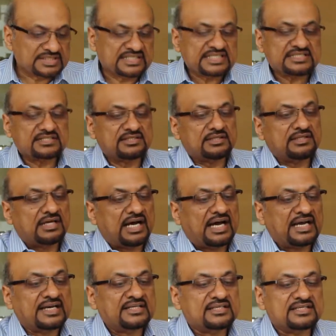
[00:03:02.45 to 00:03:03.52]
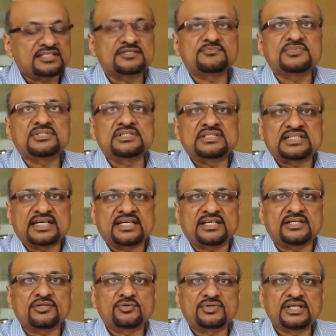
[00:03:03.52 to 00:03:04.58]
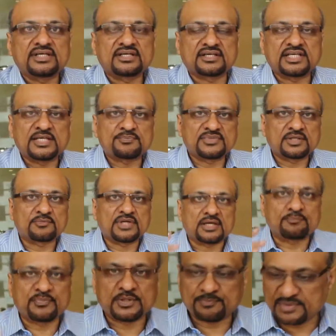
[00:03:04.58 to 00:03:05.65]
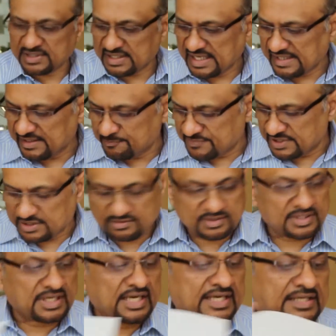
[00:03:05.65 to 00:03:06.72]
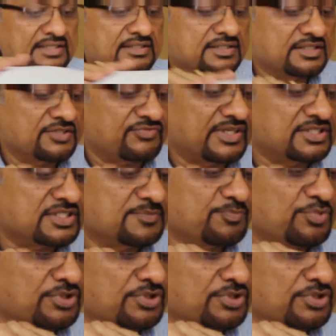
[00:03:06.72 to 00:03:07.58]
this height is designed to really keep the paper at a particular height. If I just